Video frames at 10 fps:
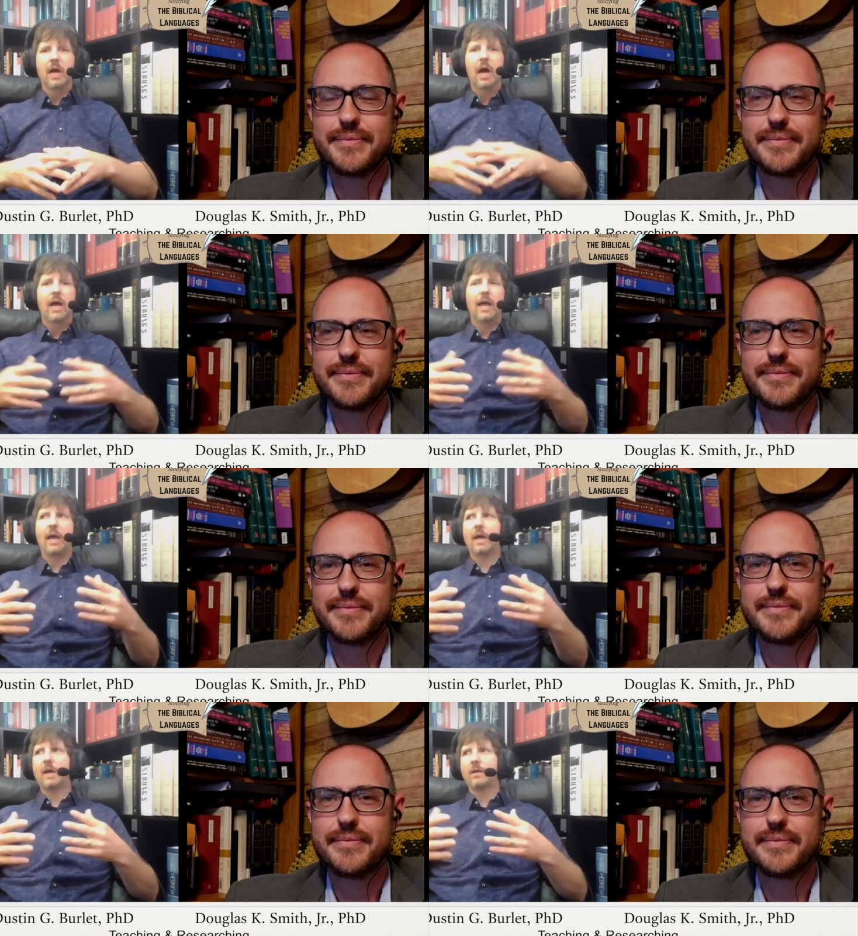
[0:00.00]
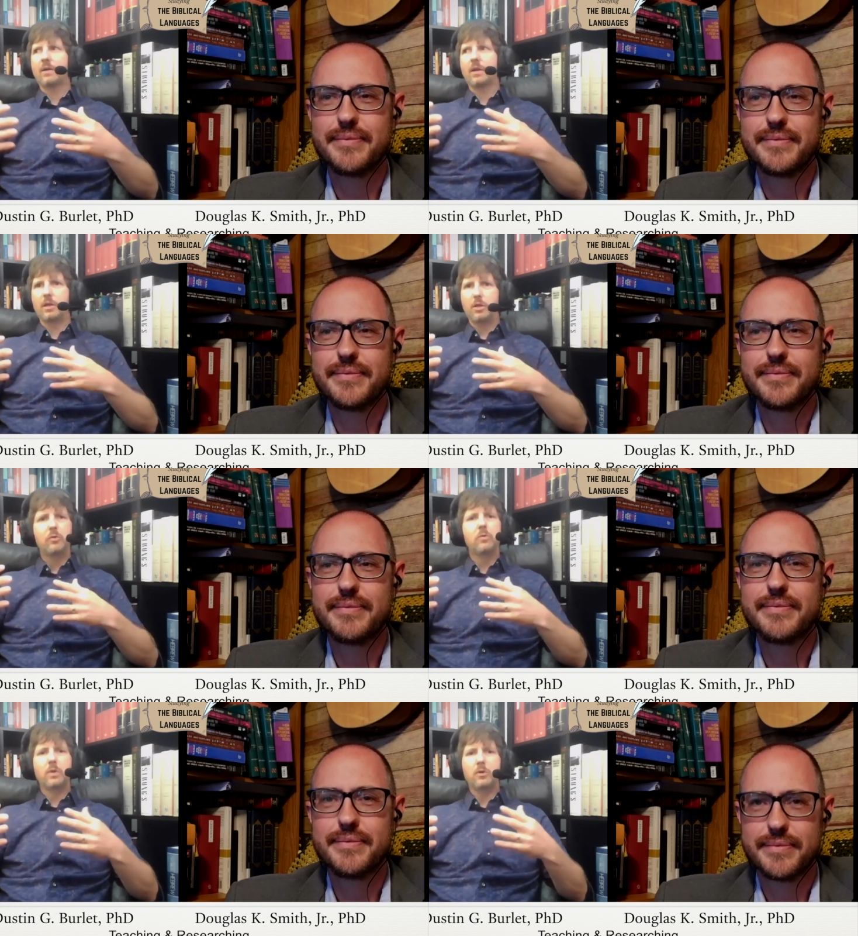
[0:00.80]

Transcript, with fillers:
Speaker 1: and you you